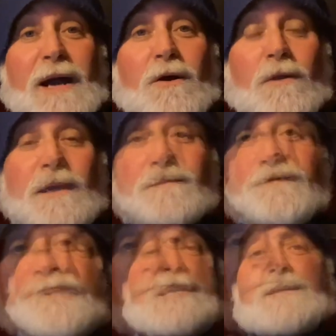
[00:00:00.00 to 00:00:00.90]
Olaf,
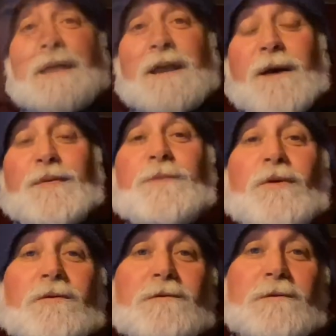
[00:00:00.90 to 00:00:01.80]
And that's all I got,
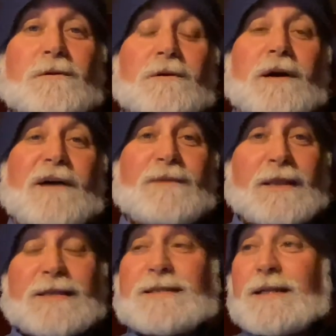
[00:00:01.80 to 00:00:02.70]
people. I've been
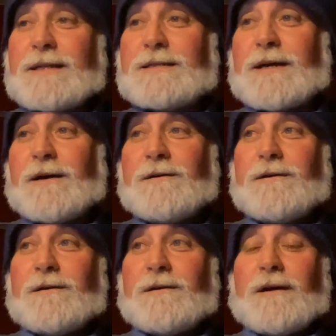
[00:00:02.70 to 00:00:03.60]
listening to
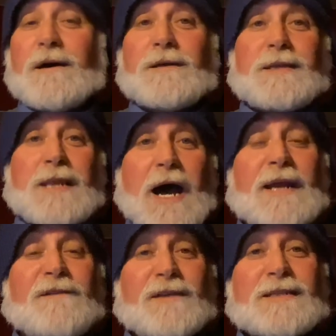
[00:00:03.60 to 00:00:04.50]

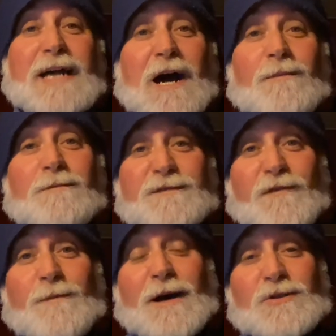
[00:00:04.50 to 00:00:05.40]
nine of these albums
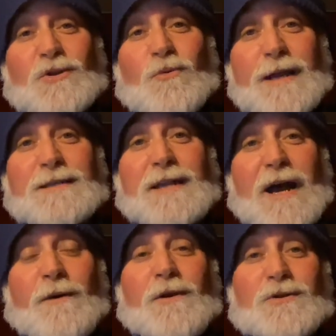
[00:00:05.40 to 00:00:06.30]
for about two weeks
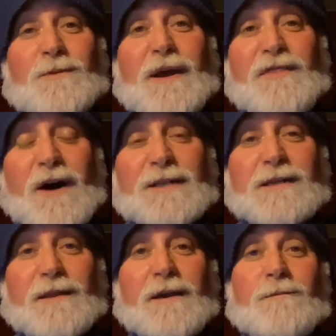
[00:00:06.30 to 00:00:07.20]
now, and those are my thoughts
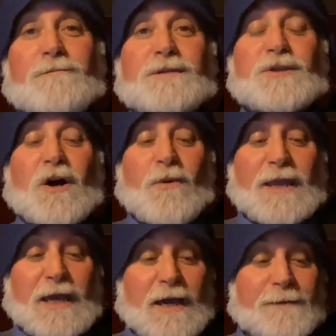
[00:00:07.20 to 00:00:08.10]
on them. So
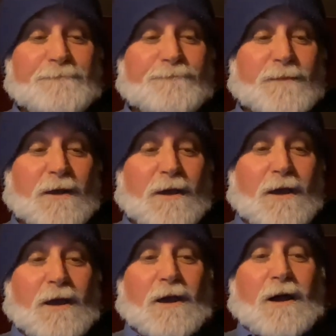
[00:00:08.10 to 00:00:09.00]
again,
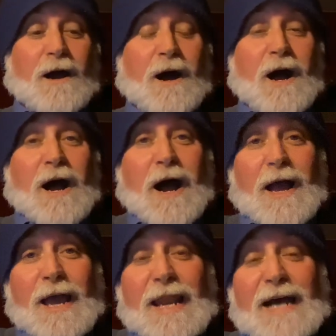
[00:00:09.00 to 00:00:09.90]

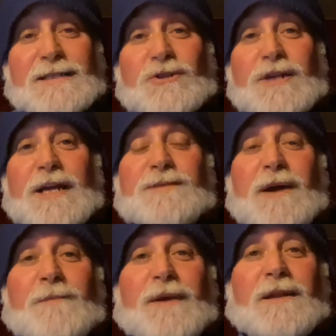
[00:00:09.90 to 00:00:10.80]
I, it hasn't changed
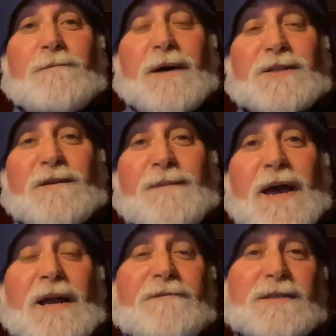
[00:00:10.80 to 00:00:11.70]
my opinion much of
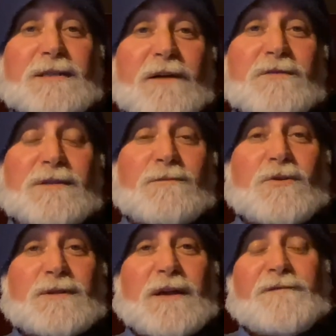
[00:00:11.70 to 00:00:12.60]
Beck. I've discovered some
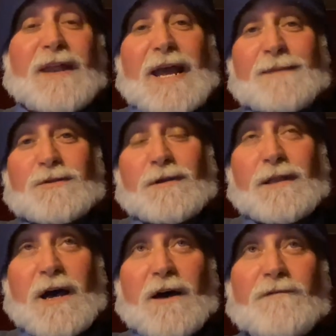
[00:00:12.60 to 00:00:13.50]
new stuff that I absolutely
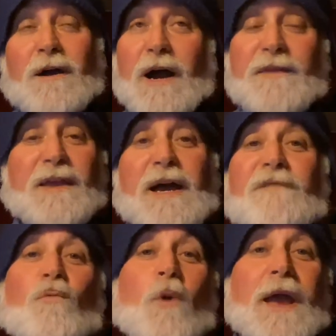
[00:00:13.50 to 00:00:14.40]
love. I think I
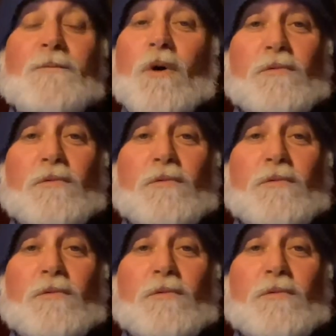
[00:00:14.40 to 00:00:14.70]
have way more